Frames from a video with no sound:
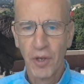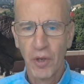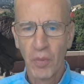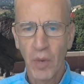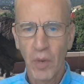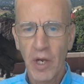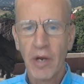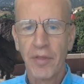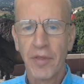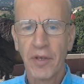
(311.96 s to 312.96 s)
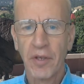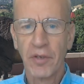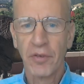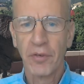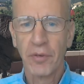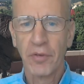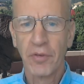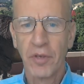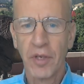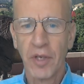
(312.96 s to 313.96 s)
why are ethical
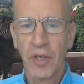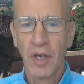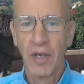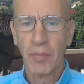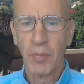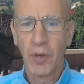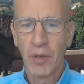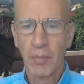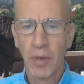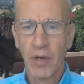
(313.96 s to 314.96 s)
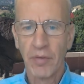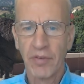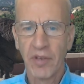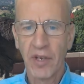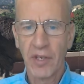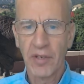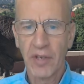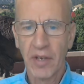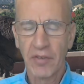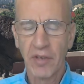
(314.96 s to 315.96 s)
issues an important part of studying
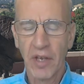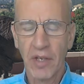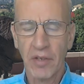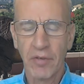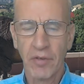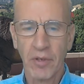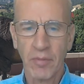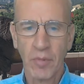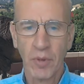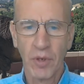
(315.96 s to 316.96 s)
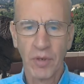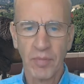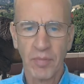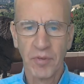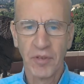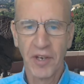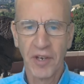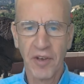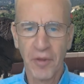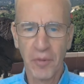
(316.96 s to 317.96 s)
data science? Or said
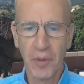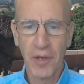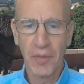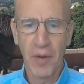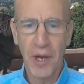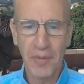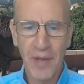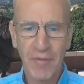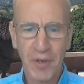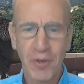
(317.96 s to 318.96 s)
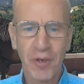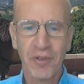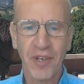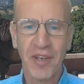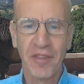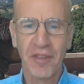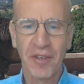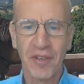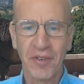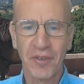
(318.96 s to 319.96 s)
another way, why do we have a course on
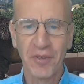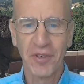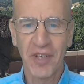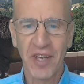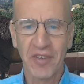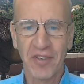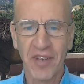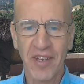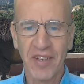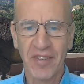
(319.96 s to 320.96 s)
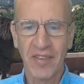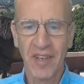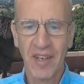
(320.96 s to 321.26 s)
ethical issues in data science?